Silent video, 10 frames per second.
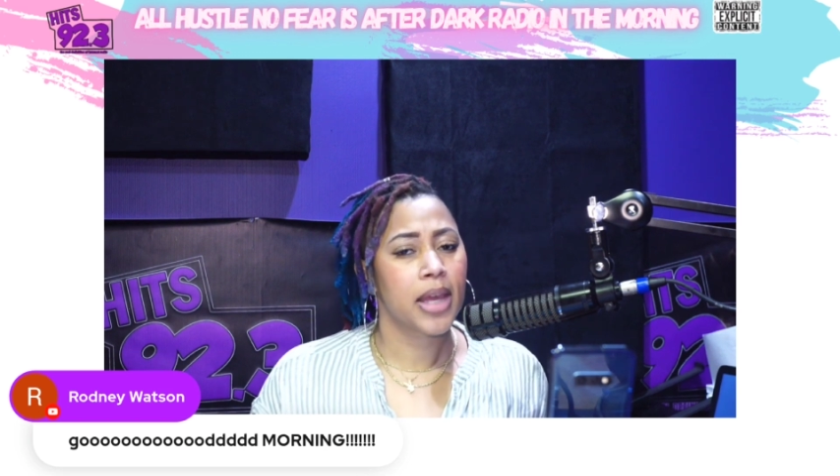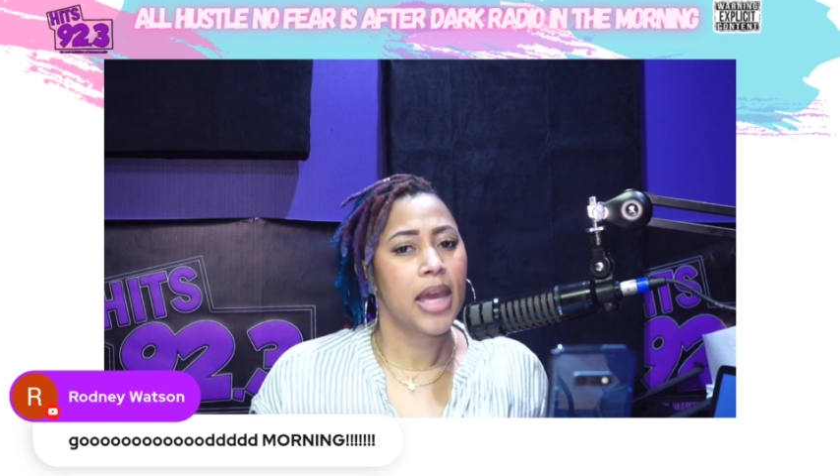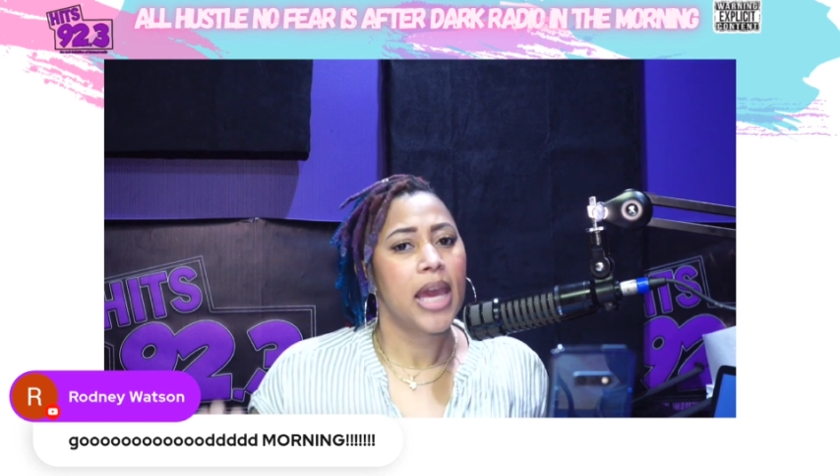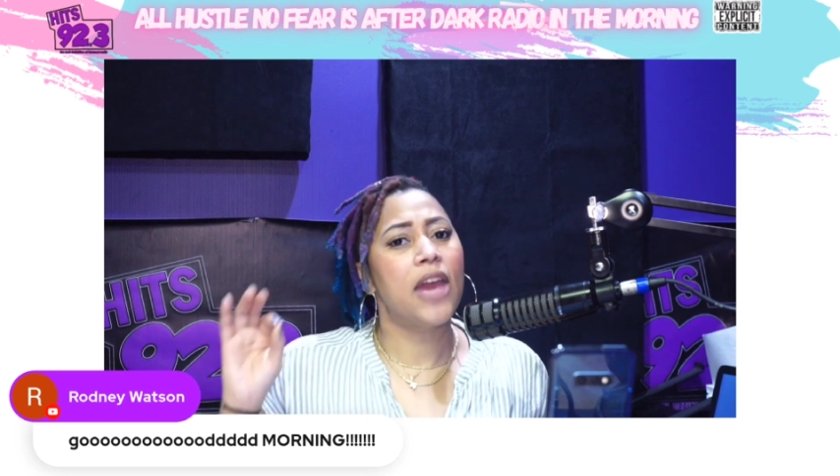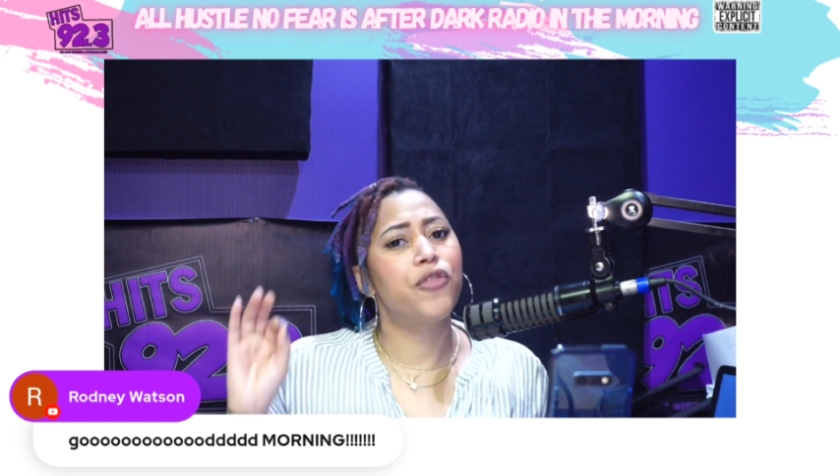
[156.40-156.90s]

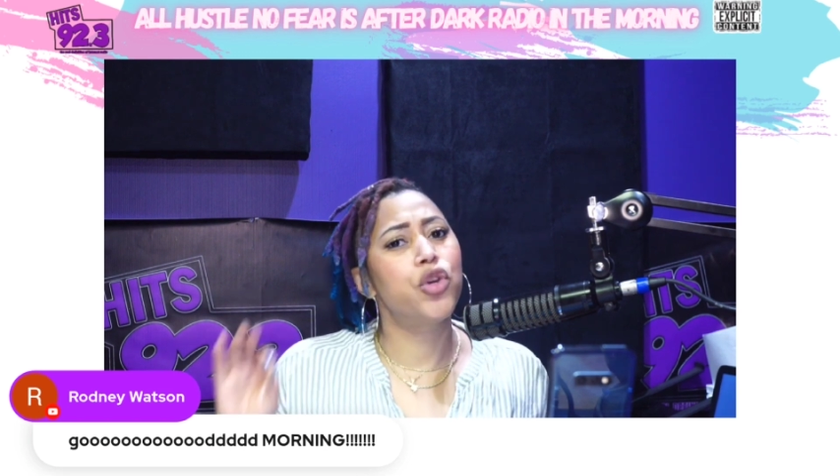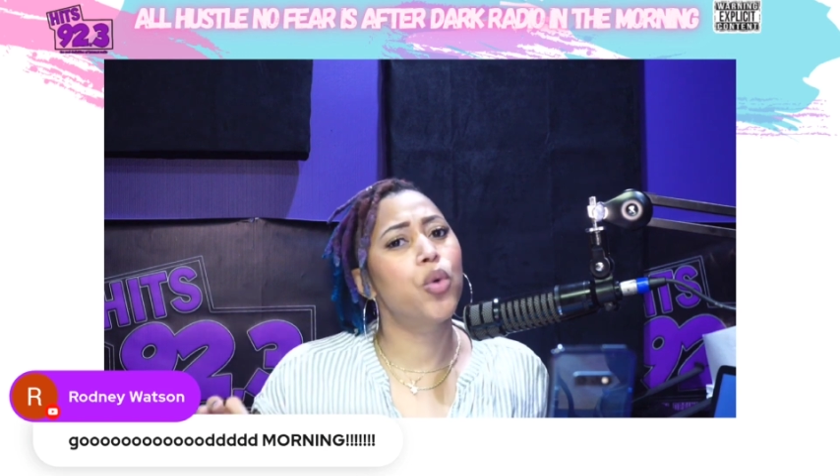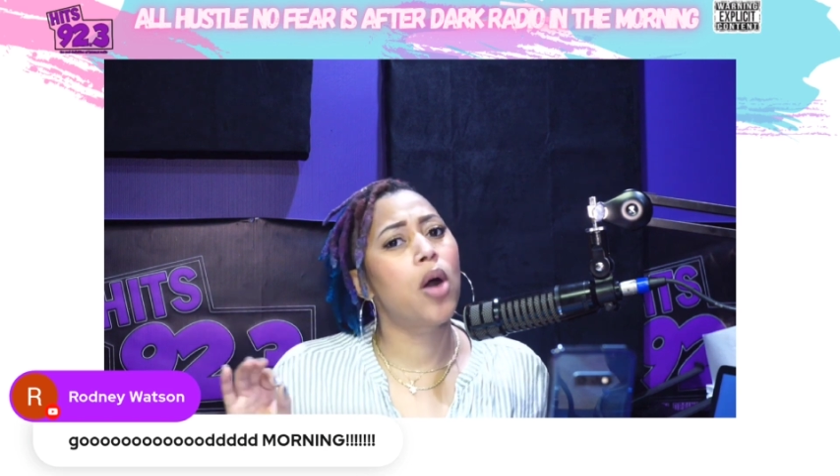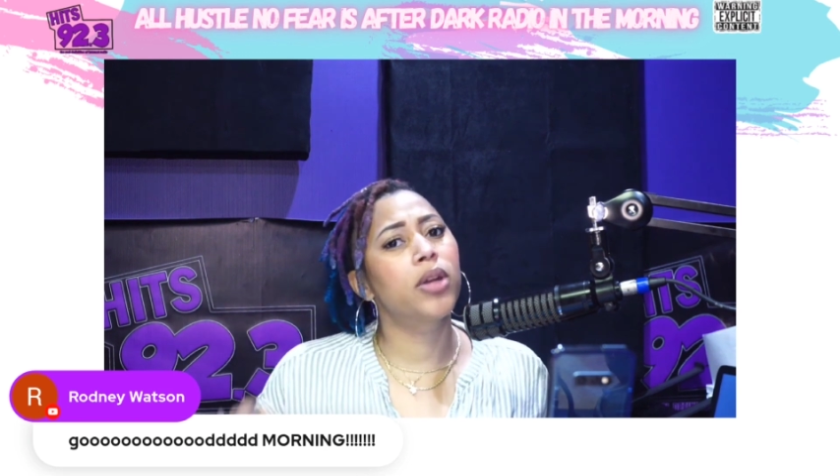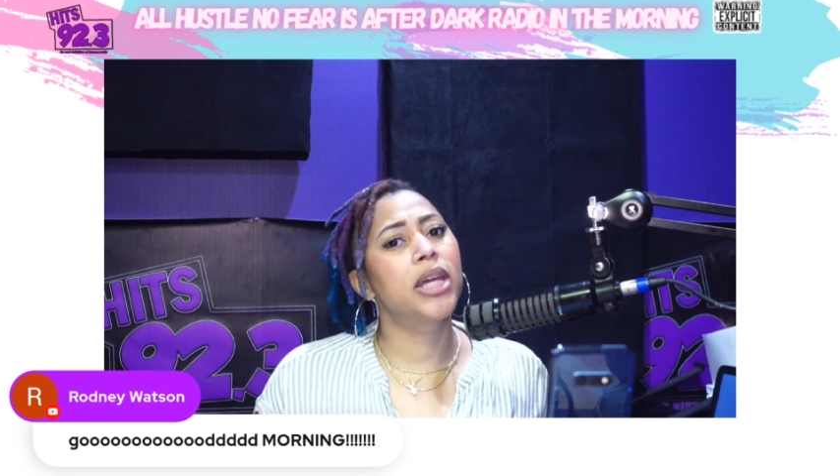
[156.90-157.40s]
If
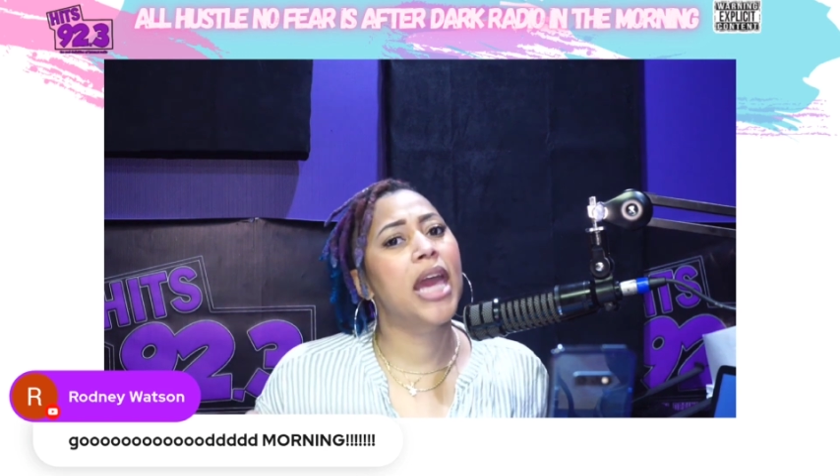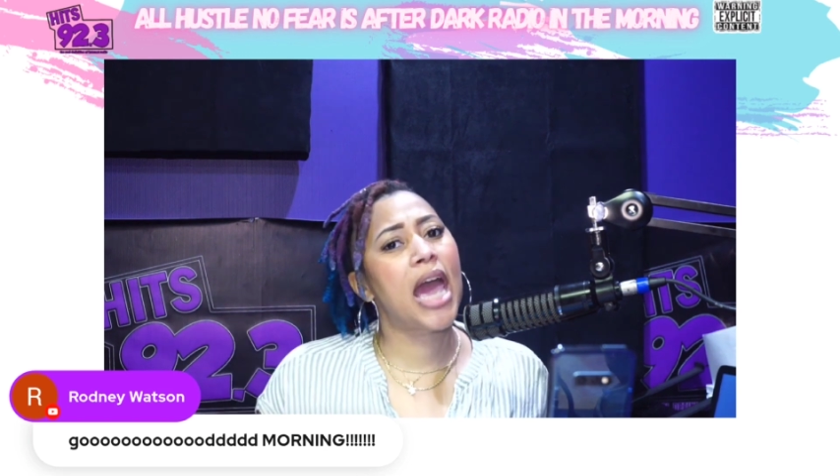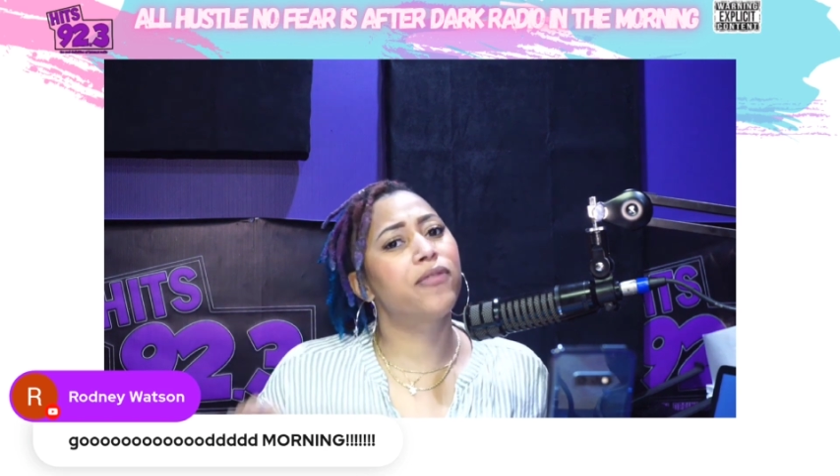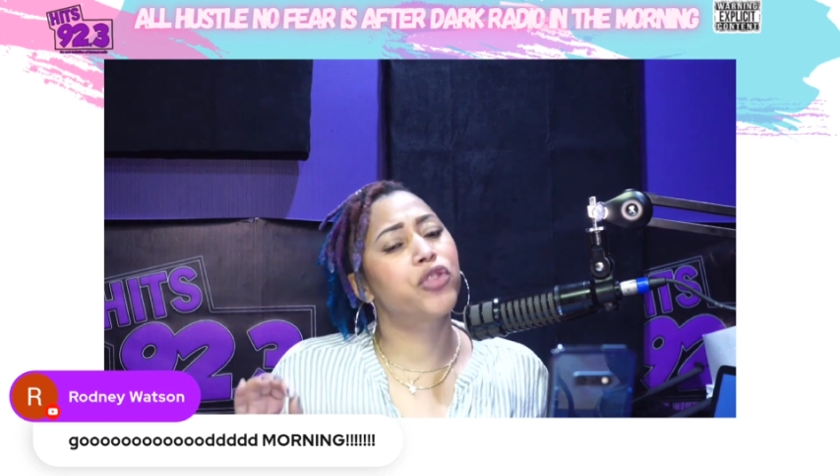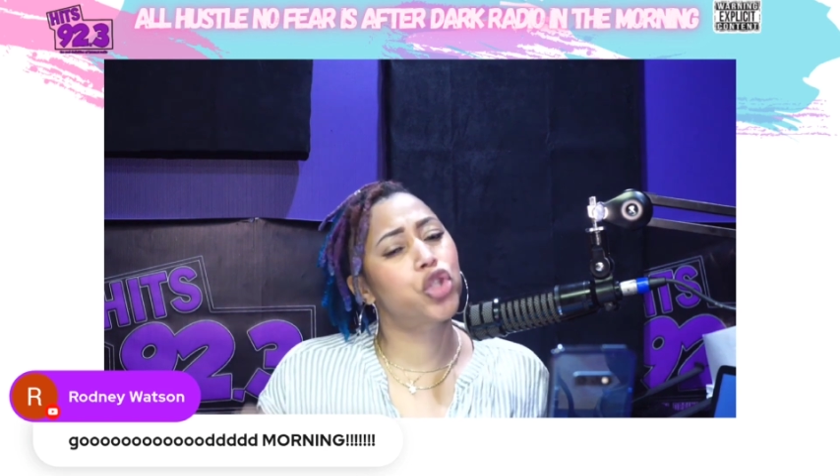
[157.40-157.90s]
you only
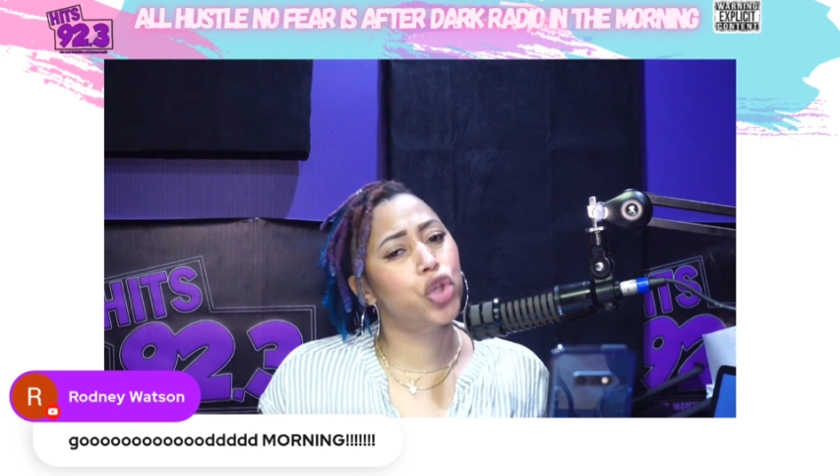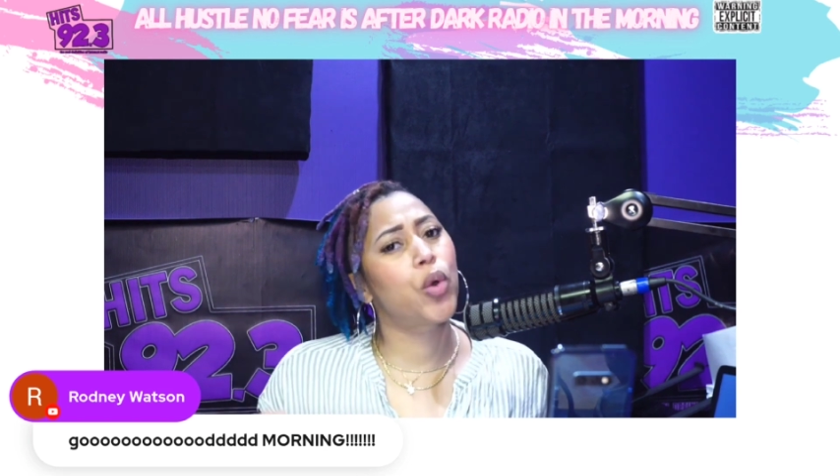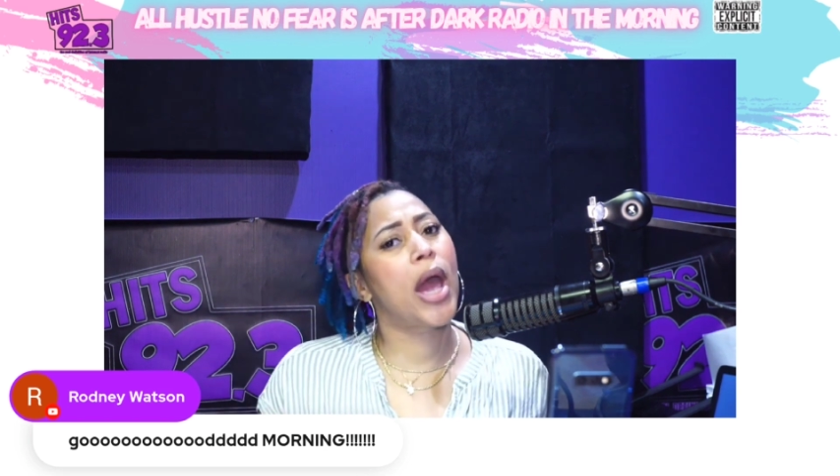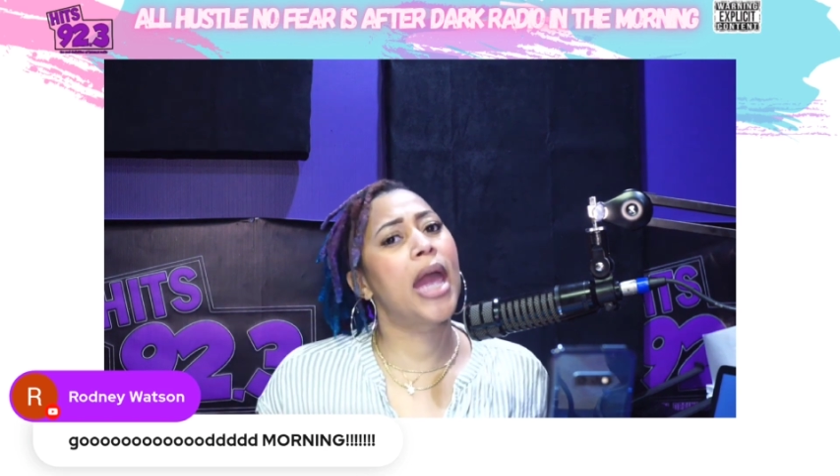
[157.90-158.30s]
have two